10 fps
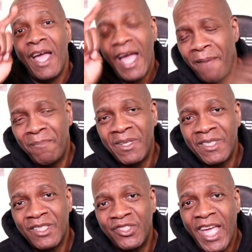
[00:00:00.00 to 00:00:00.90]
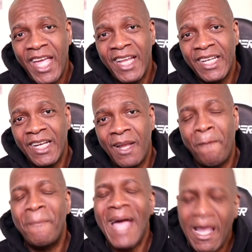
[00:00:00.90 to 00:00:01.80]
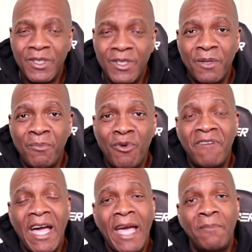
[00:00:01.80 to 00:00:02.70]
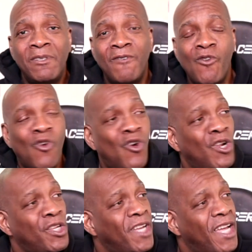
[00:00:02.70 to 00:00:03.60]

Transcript: I'm Mr. Giant and I'm back with some more vibes for you.